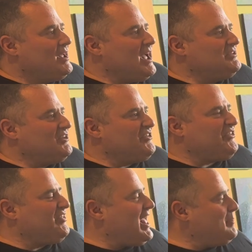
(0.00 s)
I
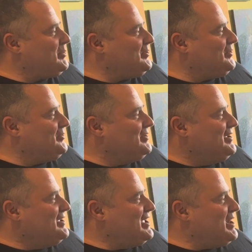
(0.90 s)
just snap at her
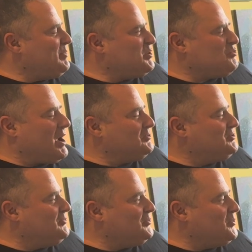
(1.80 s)
and I'm like grouchy
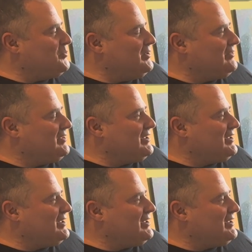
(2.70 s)
for no reason.